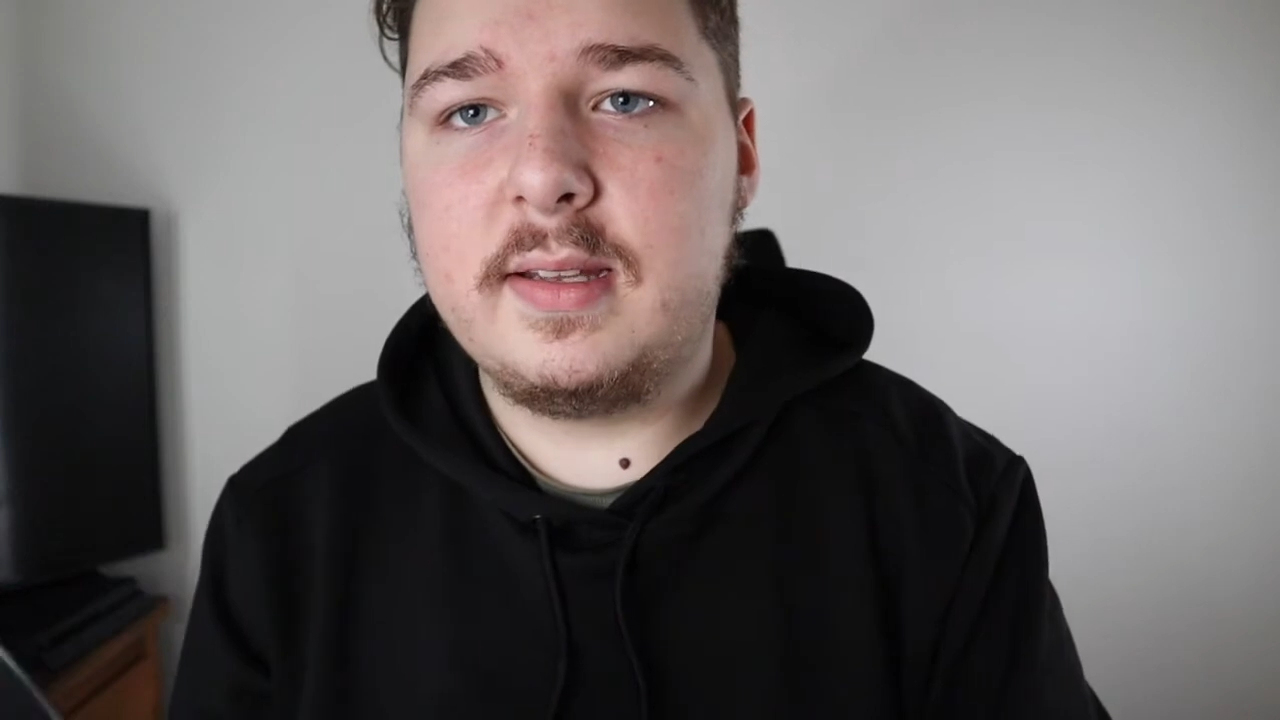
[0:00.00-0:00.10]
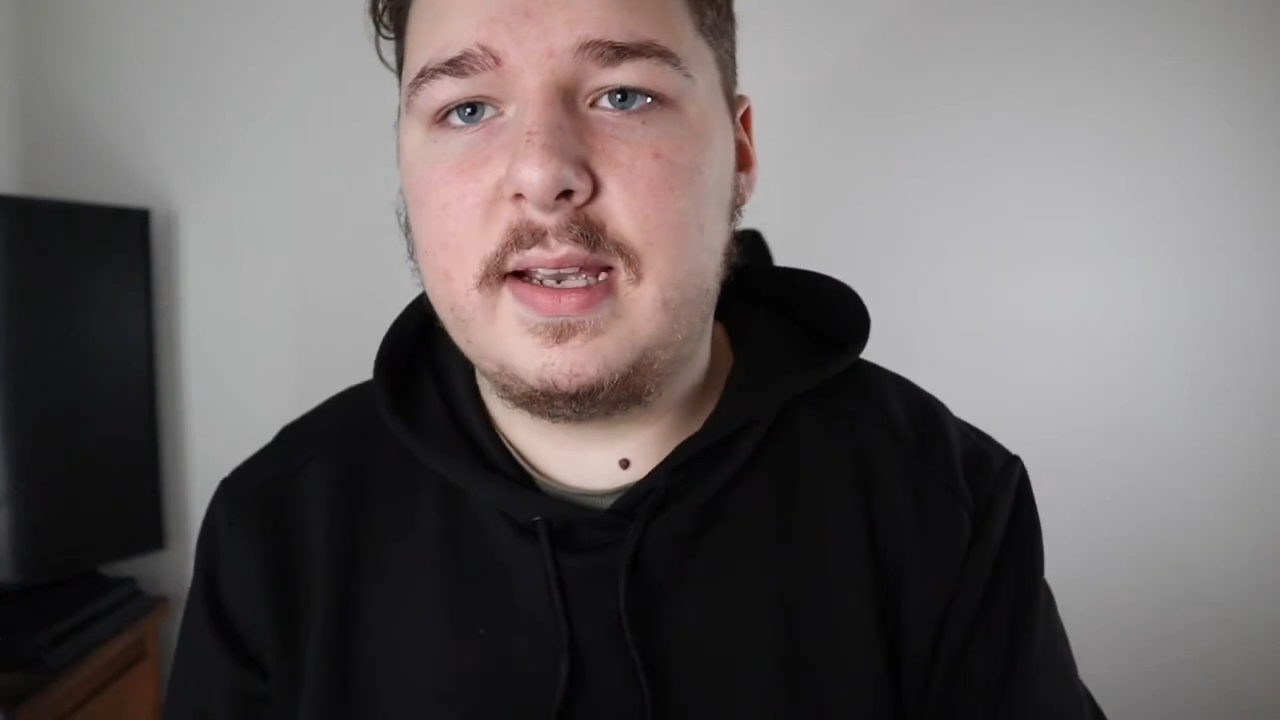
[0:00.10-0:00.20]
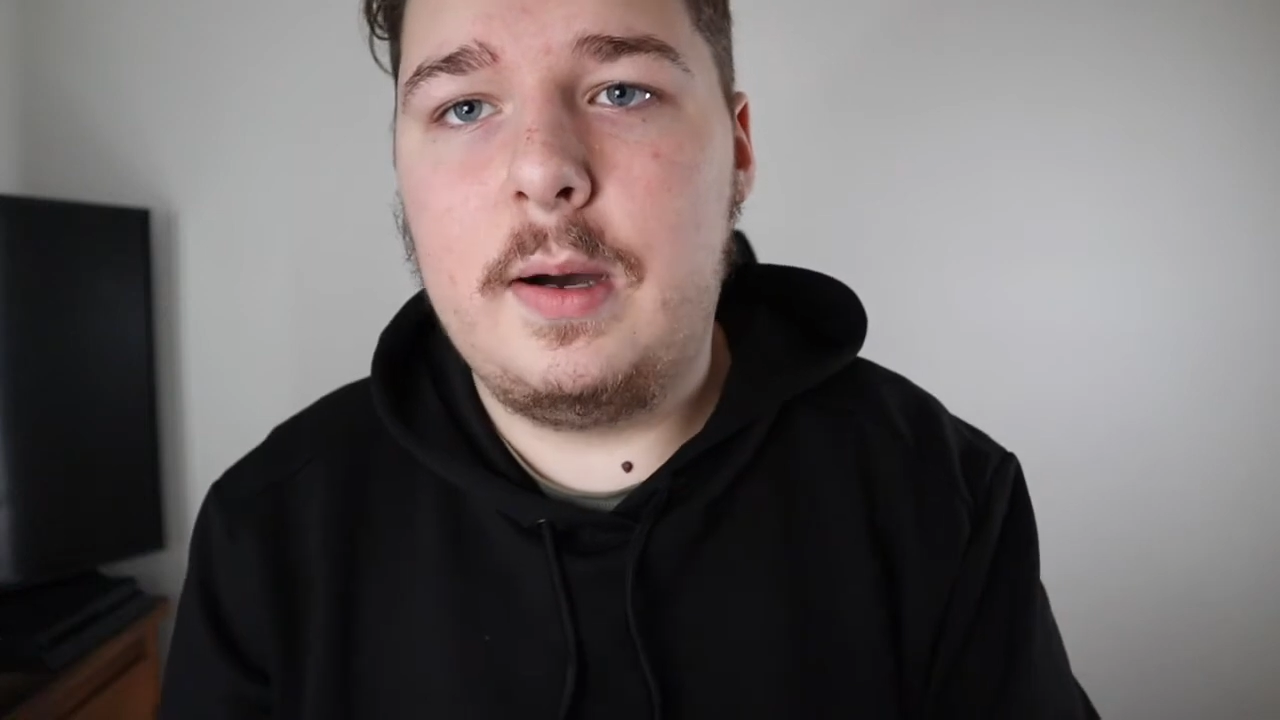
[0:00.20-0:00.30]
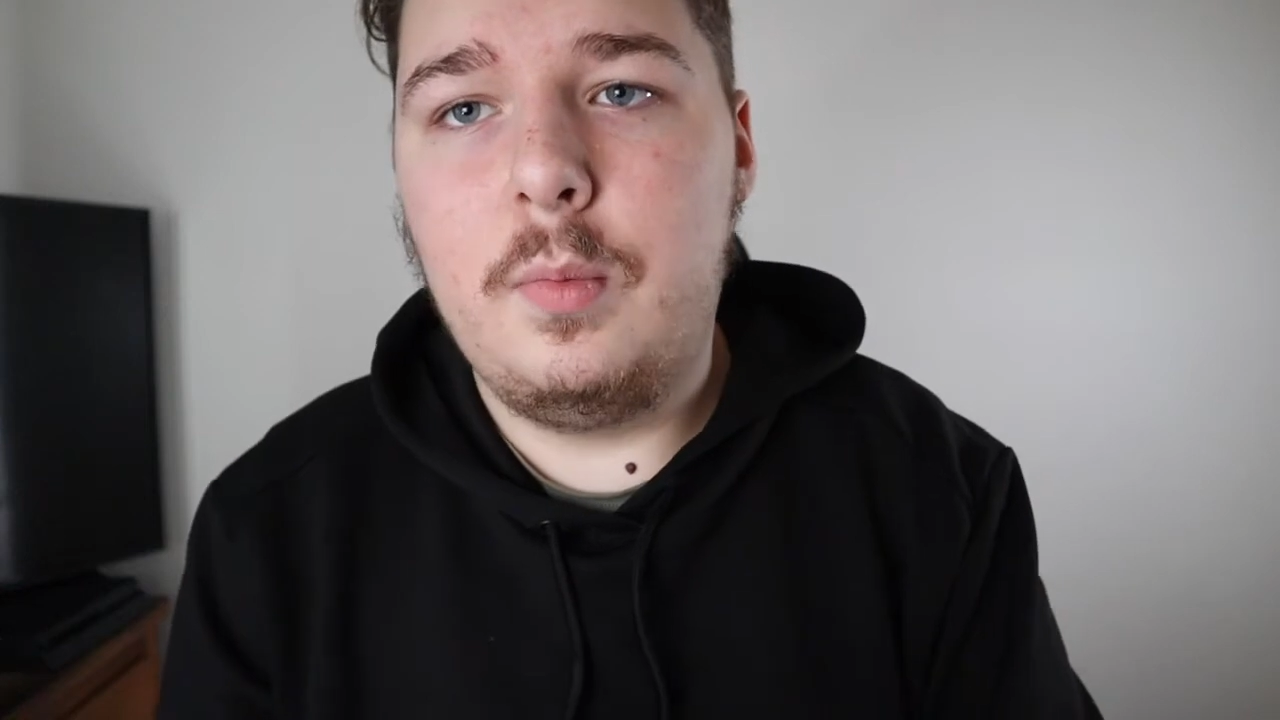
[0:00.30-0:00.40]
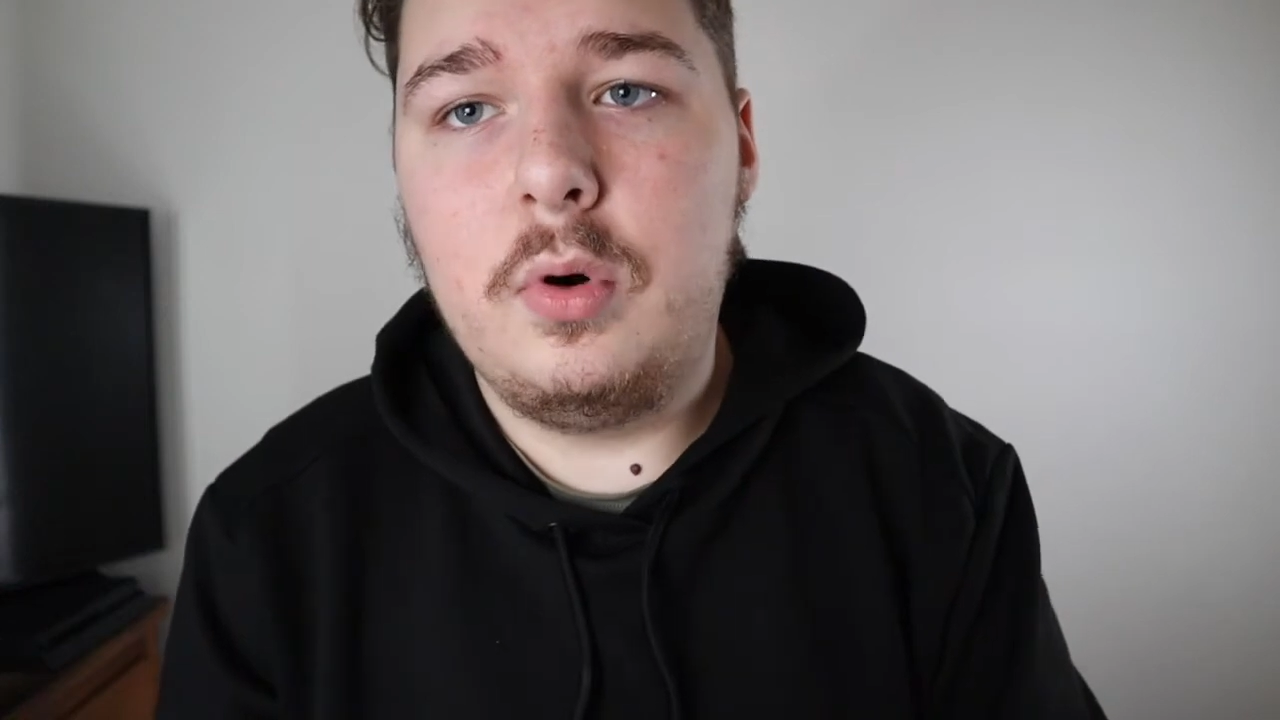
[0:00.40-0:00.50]

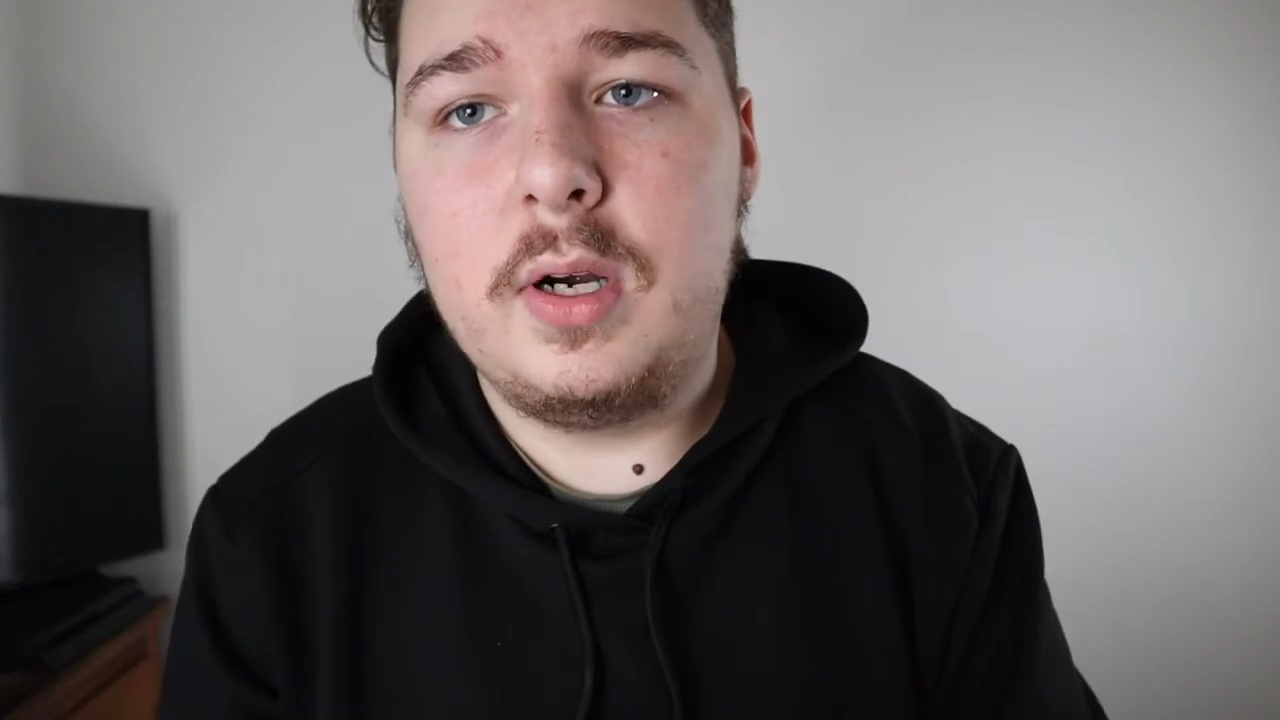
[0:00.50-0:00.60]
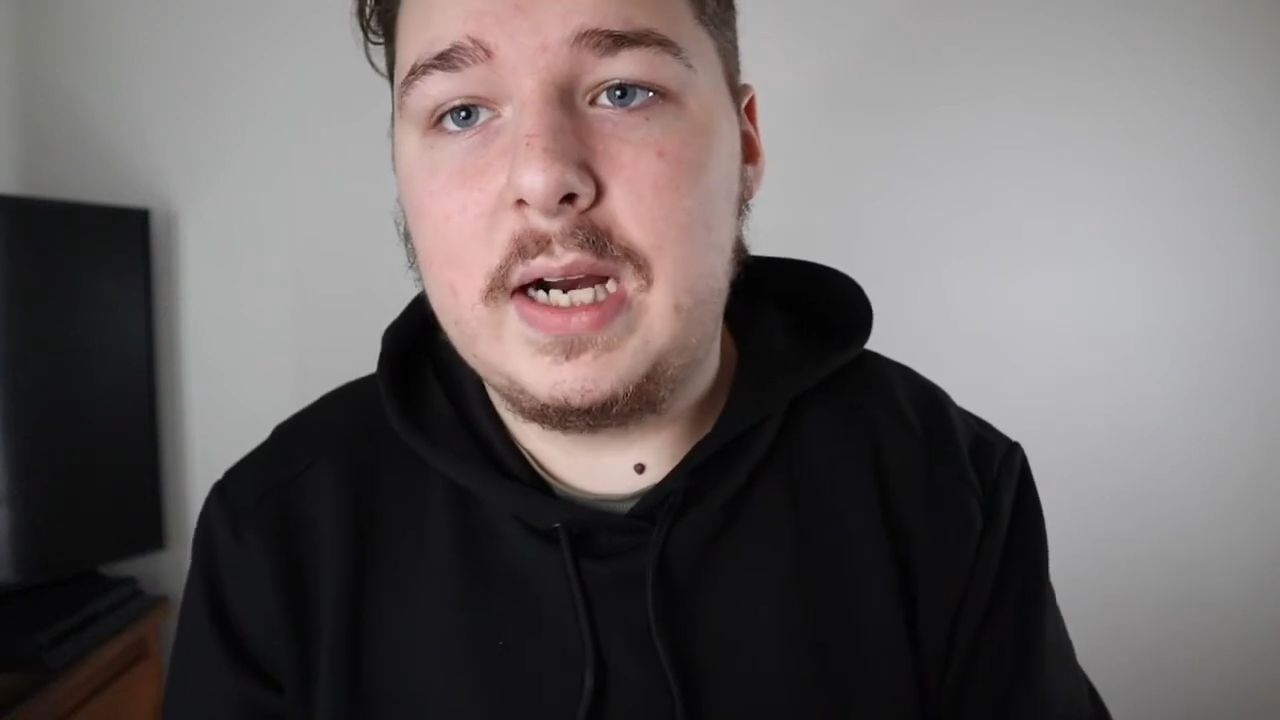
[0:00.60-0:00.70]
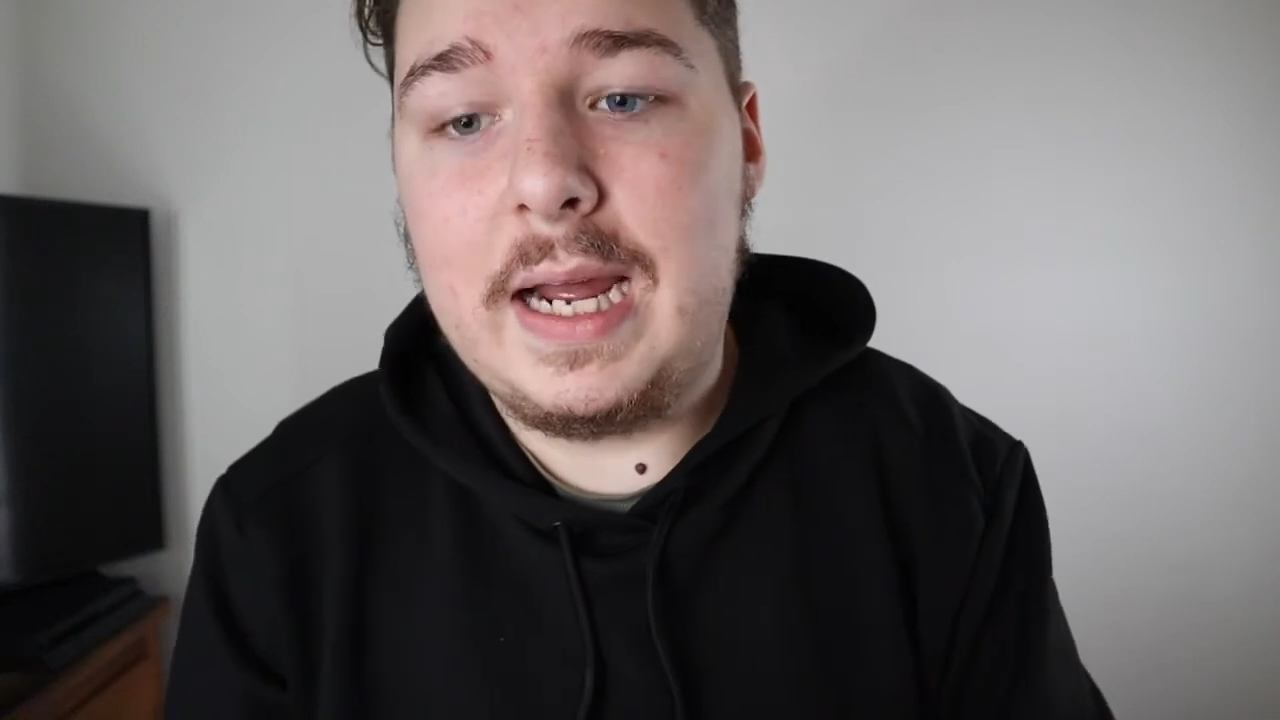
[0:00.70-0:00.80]
cut wood and I